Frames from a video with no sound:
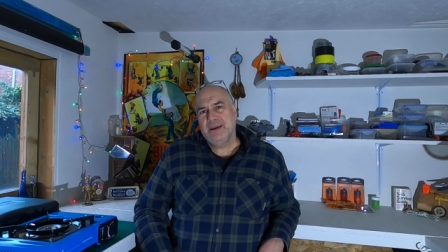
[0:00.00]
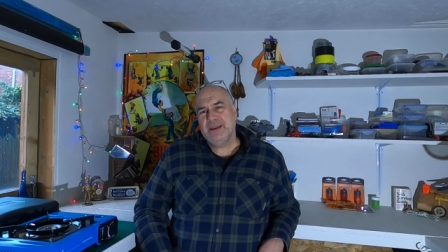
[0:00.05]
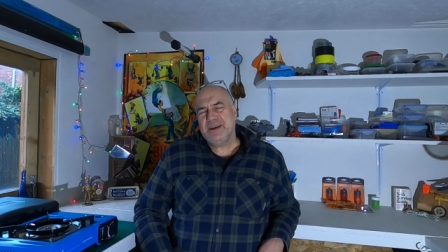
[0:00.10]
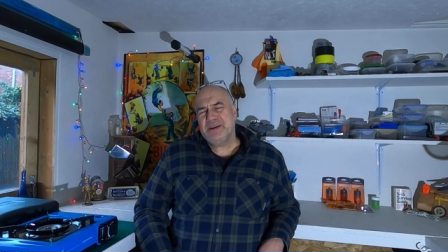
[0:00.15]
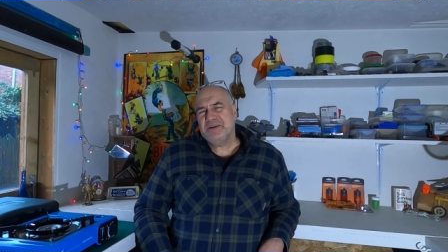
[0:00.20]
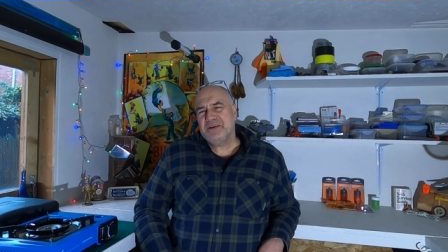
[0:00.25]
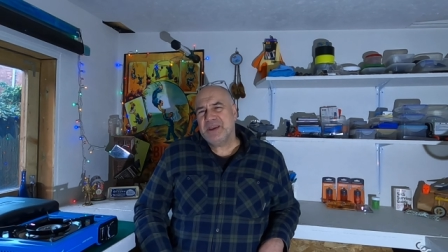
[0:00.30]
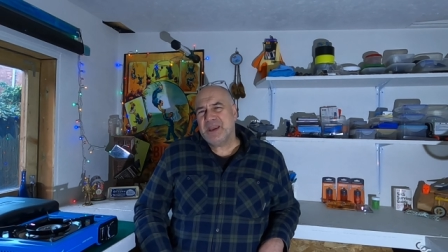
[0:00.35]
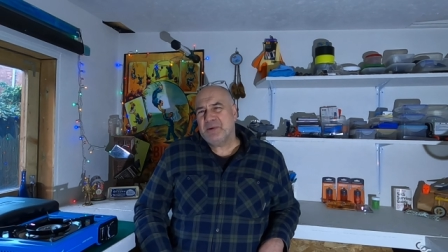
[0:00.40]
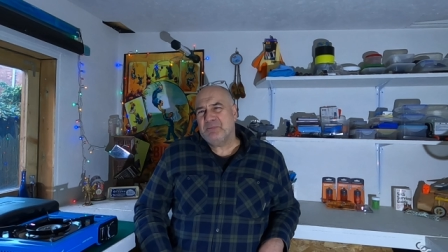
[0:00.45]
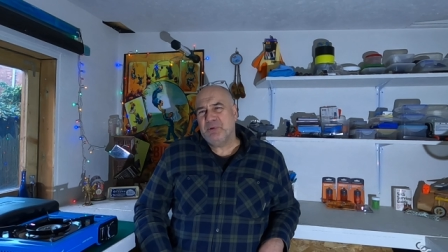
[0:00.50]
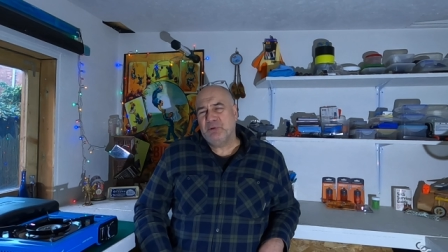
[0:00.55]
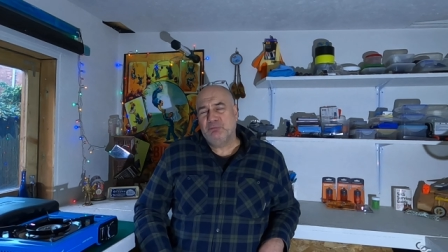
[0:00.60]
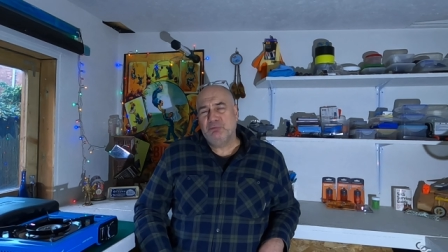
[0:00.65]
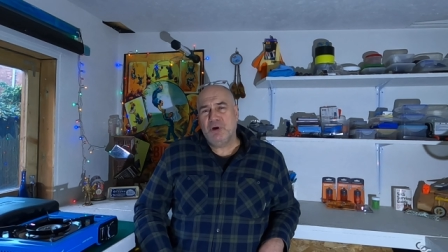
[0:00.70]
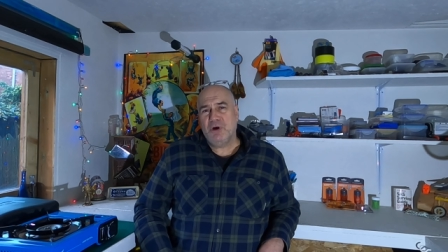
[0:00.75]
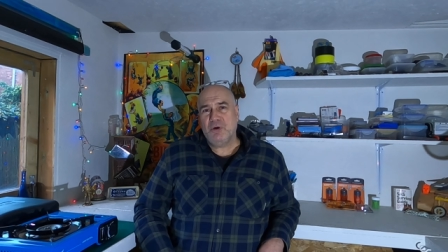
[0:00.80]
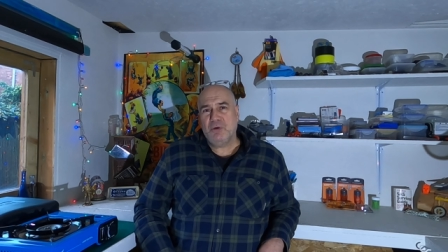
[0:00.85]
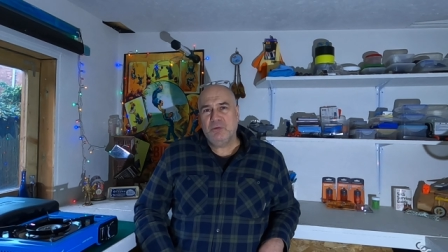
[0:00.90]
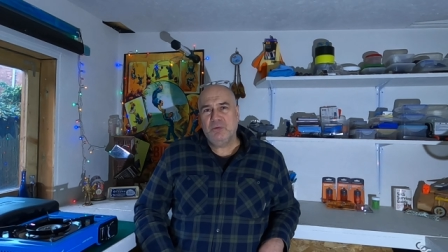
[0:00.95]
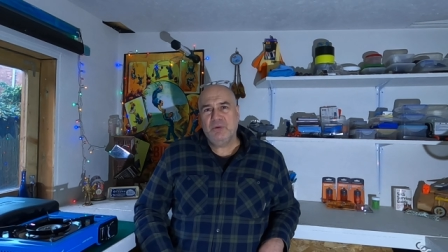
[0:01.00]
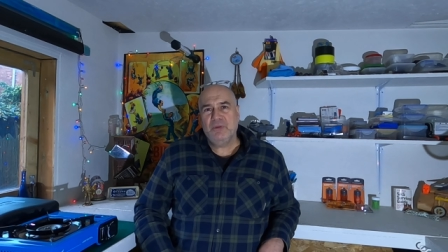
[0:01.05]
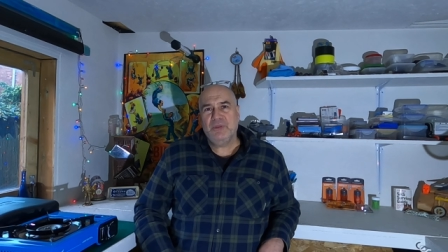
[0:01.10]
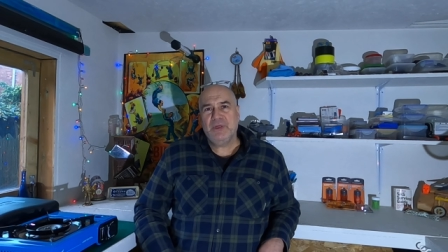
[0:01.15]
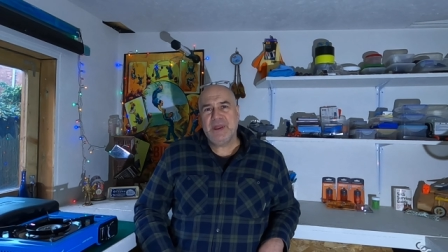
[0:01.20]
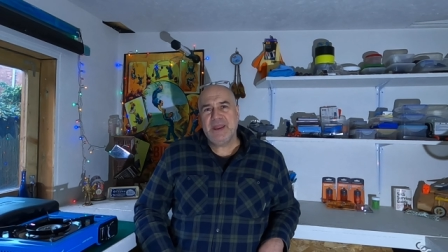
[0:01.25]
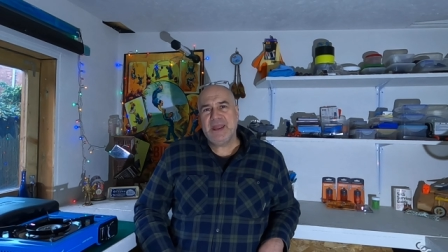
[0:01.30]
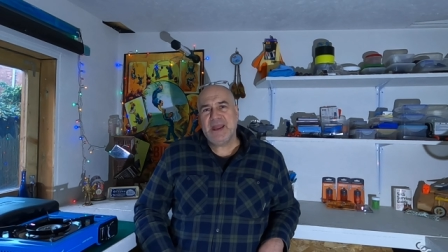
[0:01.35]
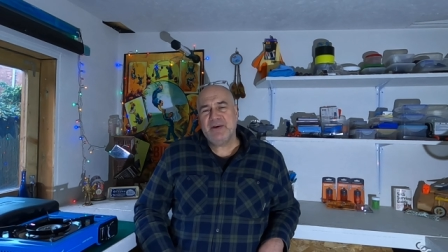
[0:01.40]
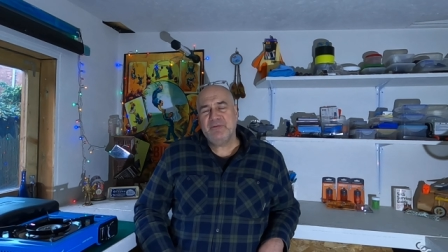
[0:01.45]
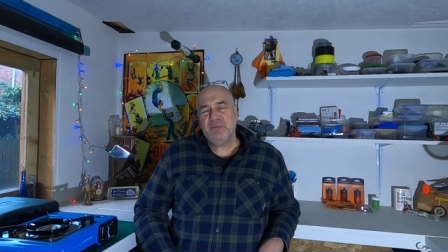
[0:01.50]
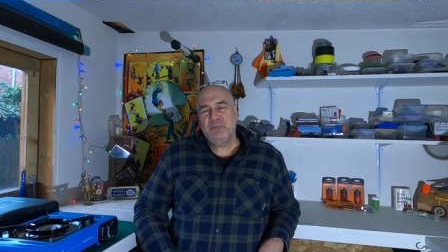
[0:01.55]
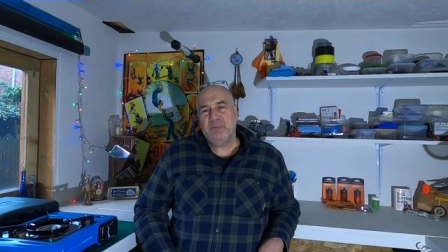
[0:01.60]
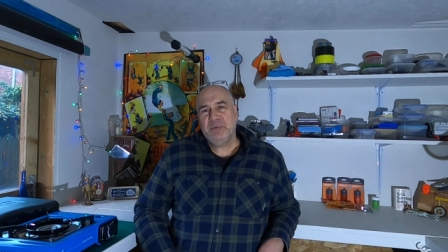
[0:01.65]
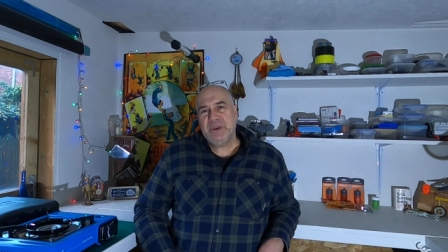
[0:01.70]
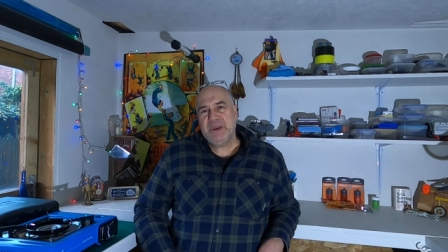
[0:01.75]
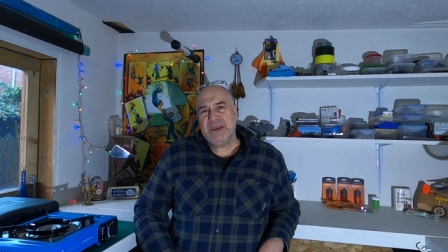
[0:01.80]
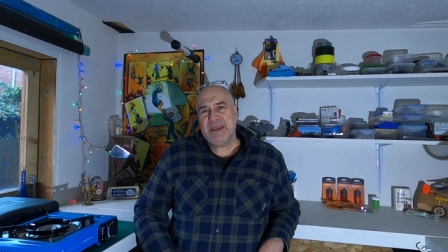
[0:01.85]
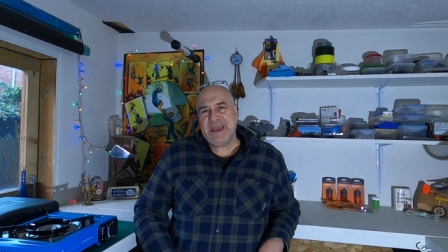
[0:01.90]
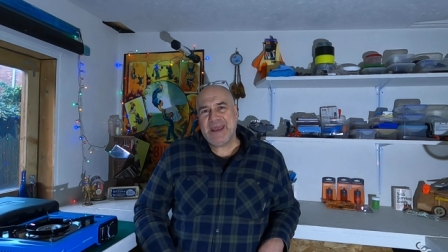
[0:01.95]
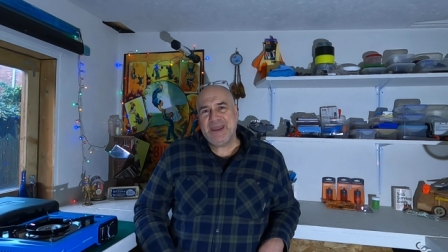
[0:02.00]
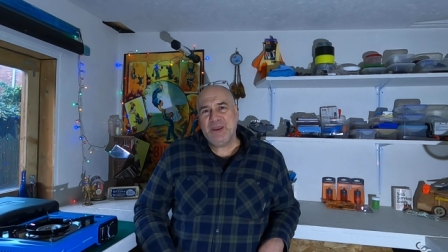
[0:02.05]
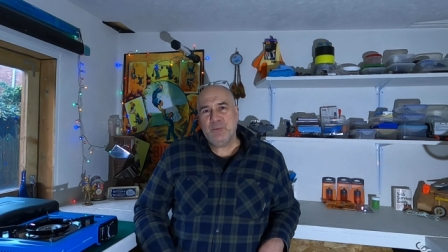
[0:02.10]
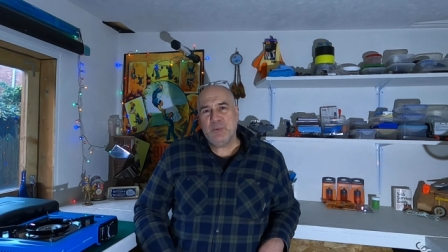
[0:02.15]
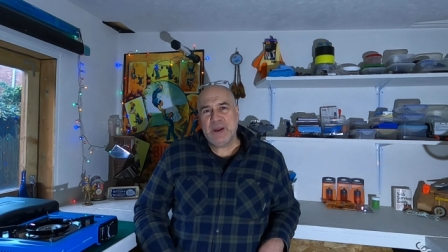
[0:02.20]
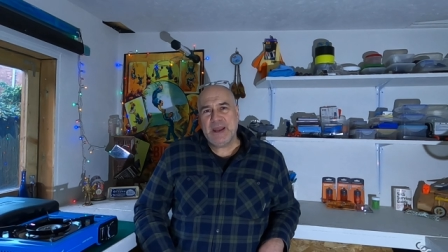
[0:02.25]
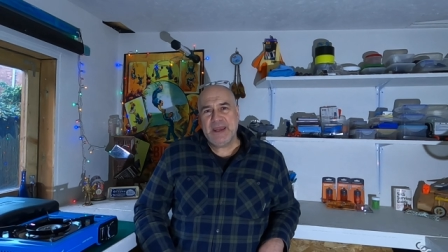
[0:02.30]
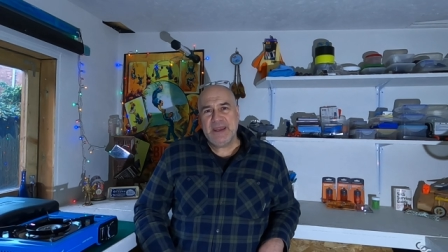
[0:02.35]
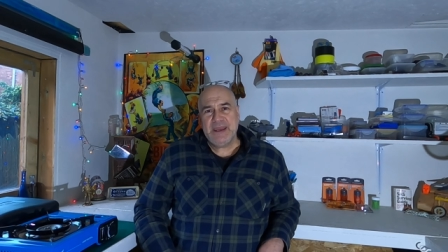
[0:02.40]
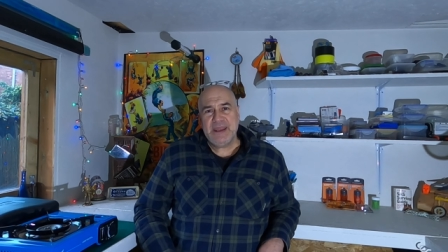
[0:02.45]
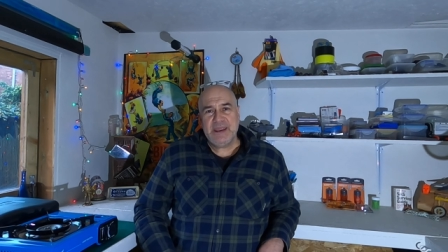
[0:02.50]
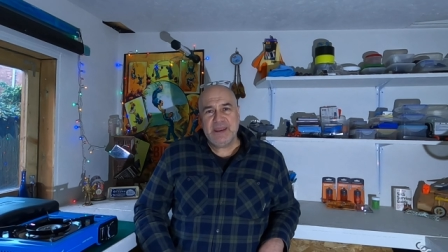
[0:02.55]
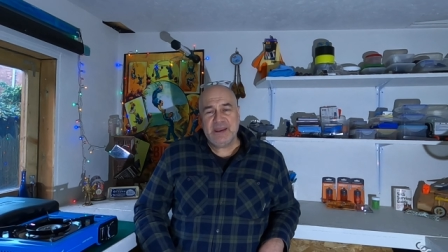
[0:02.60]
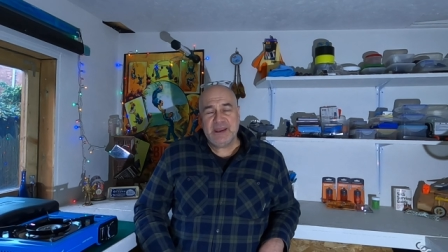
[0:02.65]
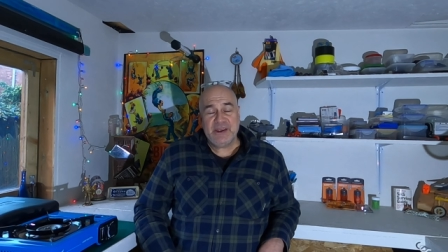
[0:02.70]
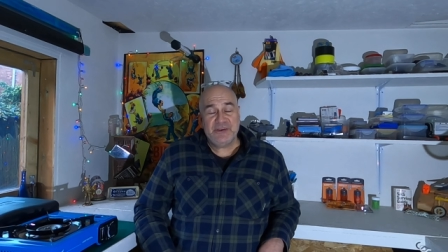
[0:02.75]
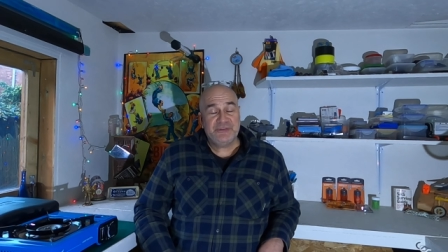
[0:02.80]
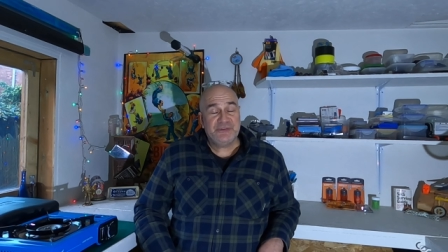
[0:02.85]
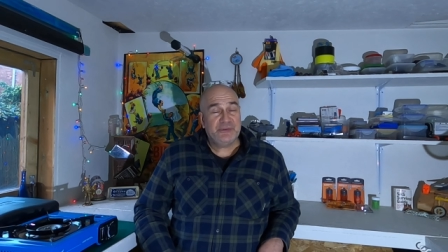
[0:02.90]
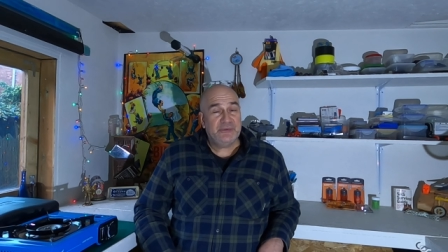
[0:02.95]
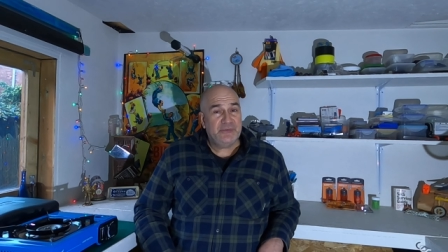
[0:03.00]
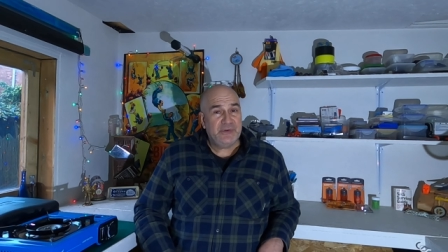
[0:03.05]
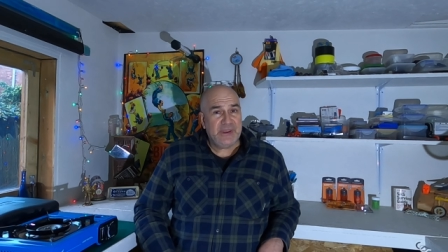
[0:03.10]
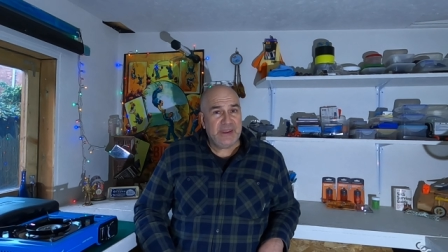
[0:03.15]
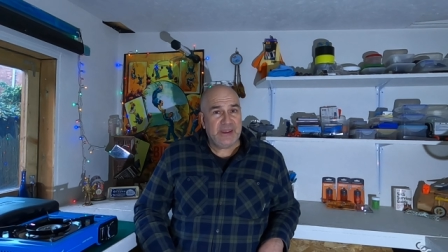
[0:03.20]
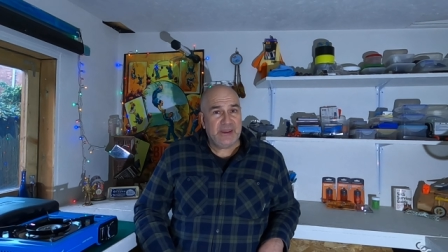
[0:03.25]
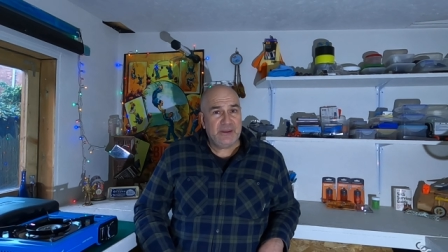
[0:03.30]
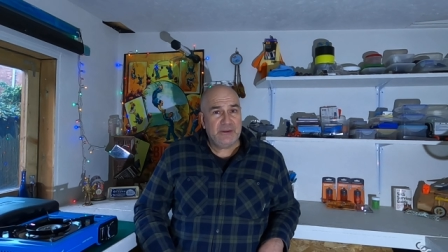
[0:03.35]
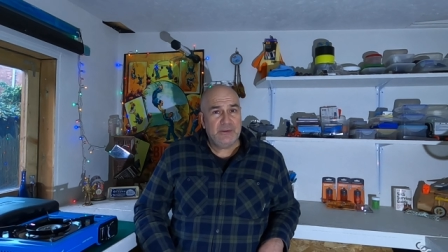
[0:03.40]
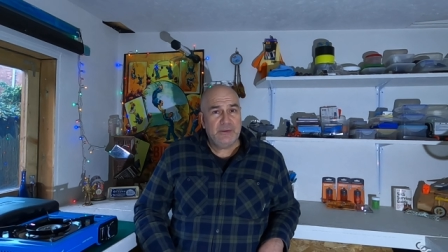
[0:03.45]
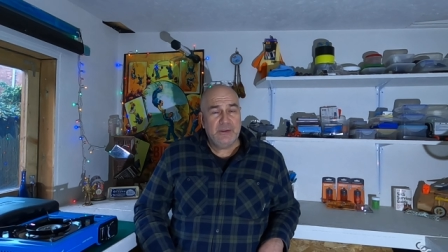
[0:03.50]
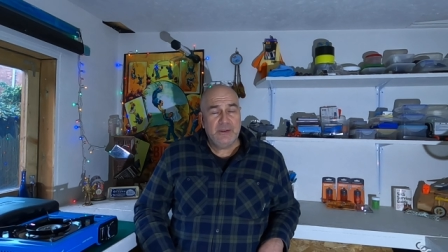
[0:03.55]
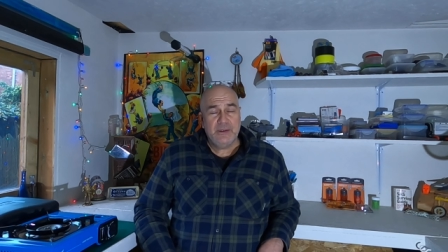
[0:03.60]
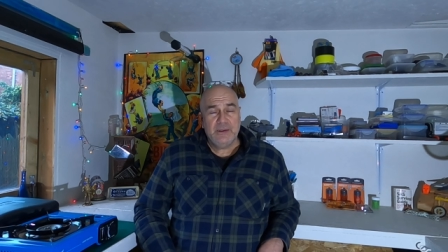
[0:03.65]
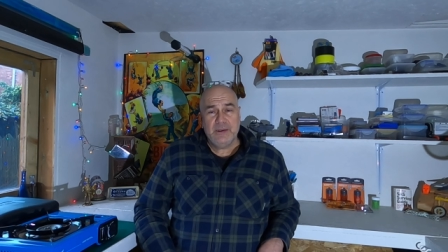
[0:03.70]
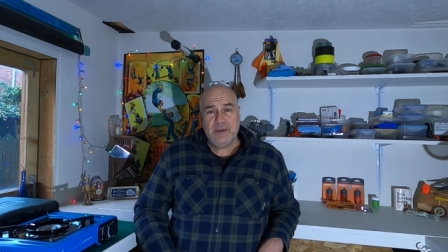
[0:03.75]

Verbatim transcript: Now don't get me wrong they haven't been anywhere near as severe